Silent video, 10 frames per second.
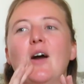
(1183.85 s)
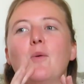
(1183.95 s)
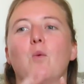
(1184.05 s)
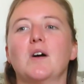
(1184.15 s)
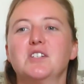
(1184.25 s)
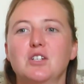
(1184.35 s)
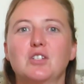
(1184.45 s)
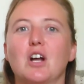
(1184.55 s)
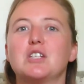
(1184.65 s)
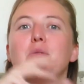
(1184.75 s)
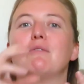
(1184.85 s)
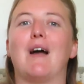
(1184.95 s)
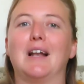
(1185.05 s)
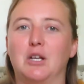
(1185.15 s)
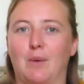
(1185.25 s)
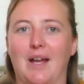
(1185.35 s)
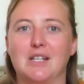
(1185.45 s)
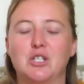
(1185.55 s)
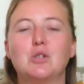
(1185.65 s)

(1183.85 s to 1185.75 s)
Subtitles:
Once you start to evaluate,